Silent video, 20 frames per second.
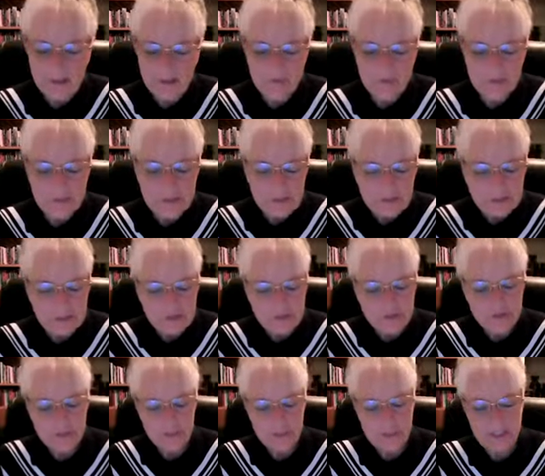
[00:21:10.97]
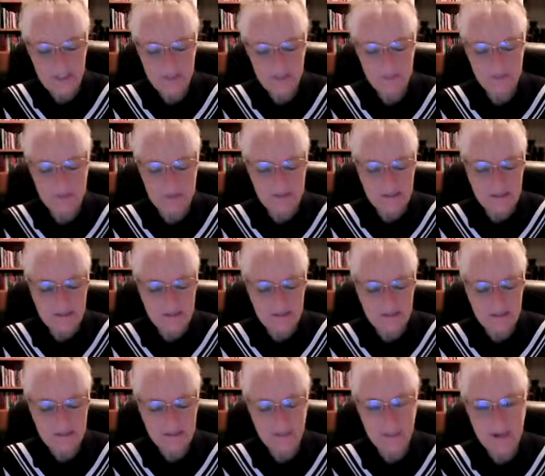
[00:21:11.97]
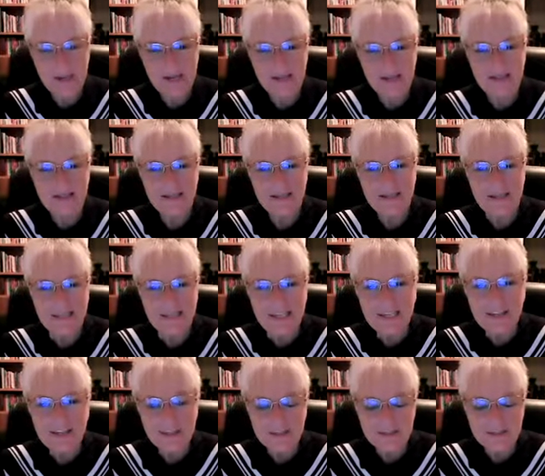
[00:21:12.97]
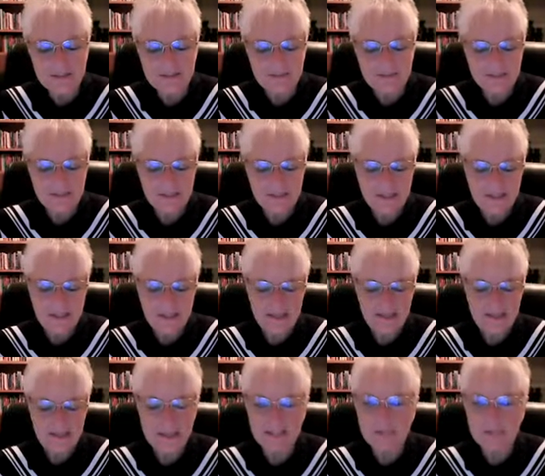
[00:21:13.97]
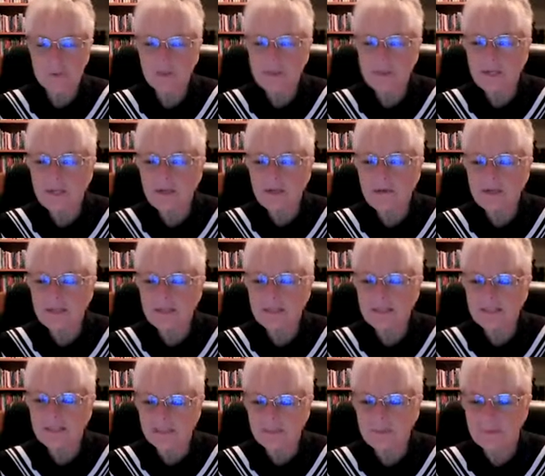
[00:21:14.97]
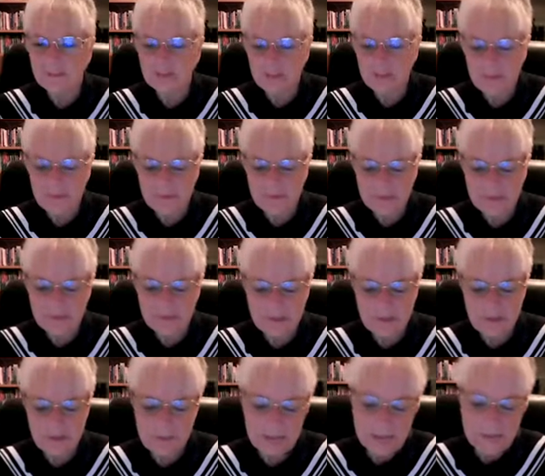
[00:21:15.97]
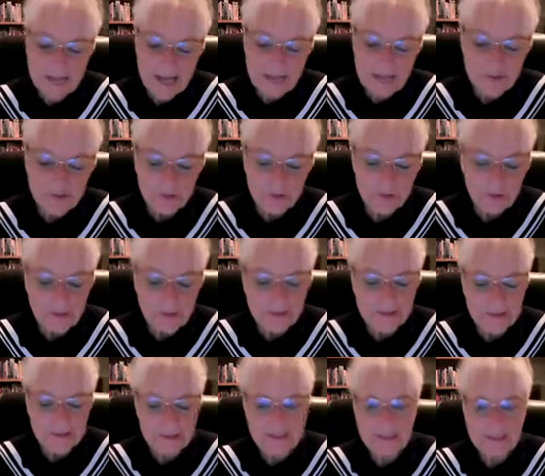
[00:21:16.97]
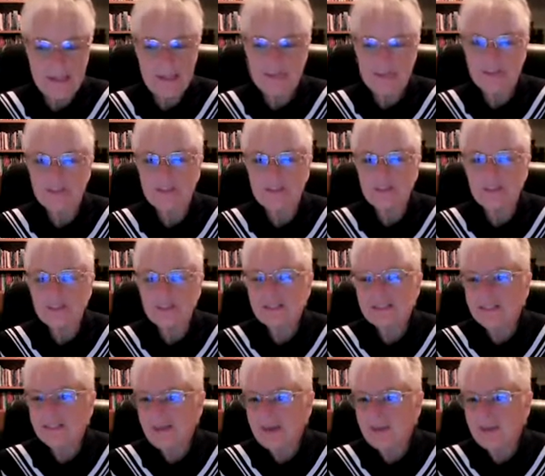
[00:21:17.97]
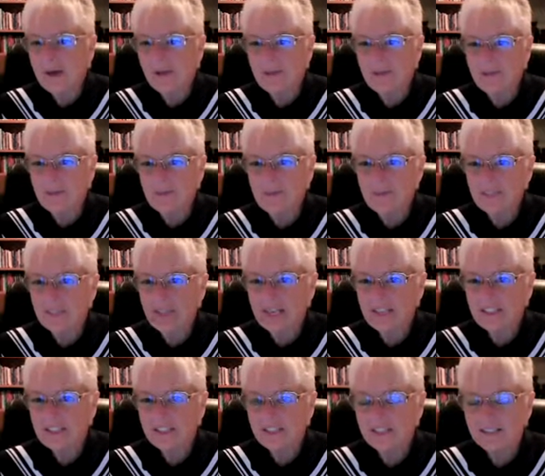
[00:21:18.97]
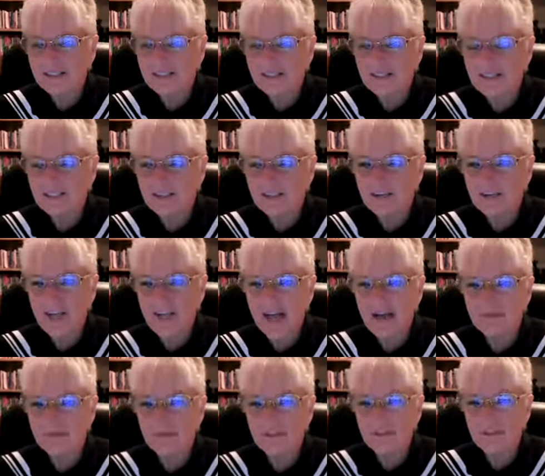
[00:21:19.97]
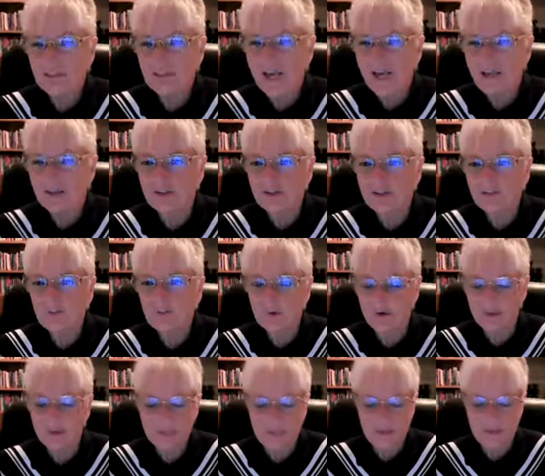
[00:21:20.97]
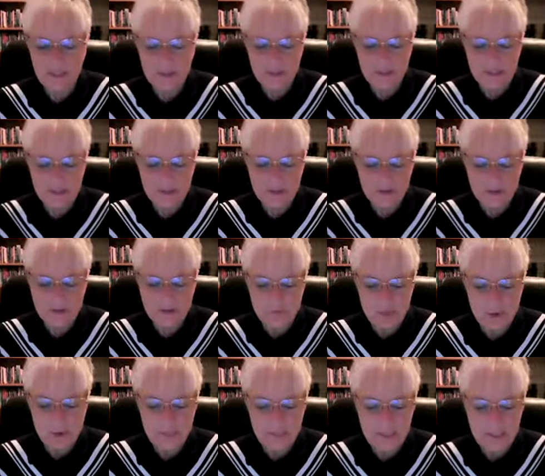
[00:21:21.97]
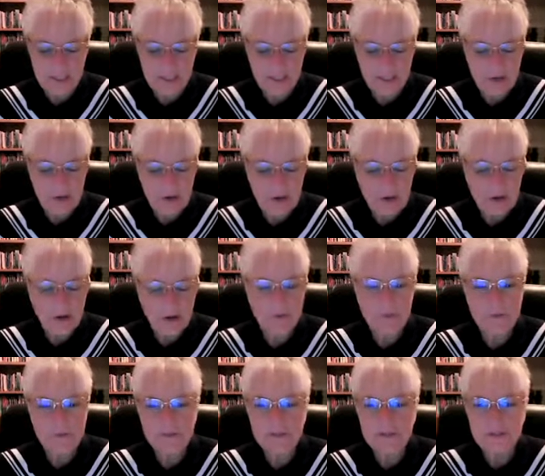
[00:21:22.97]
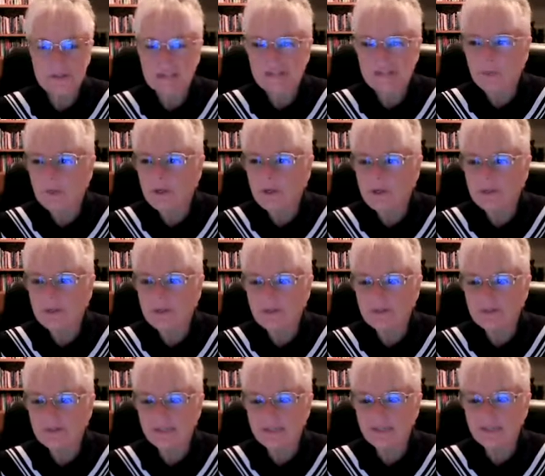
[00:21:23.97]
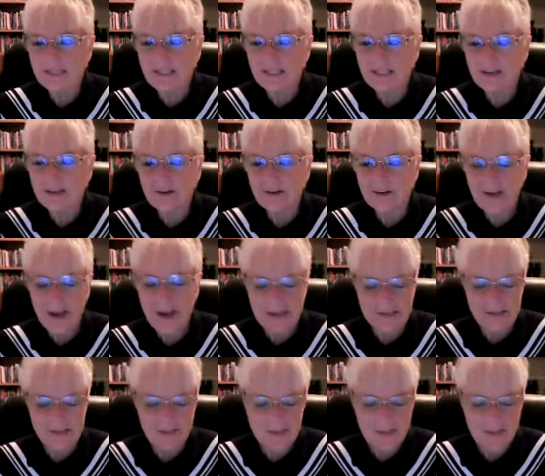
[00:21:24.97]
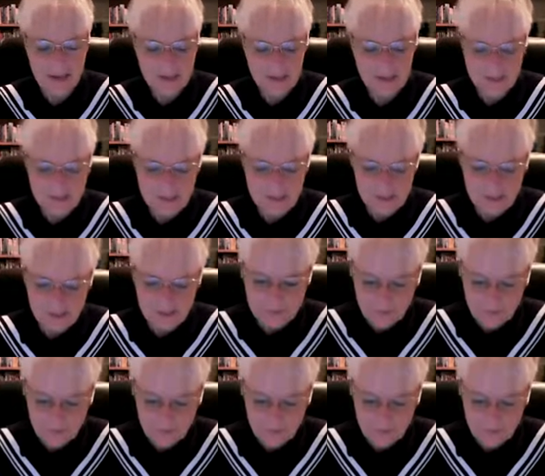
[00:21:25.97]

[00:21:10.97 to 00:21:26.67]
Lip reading: first used 3D printing to create an ear that's really similar to a natural one. So just think about the implications that this could have for a child who's born with an ear deformity, or for someone who loses an ear as a result of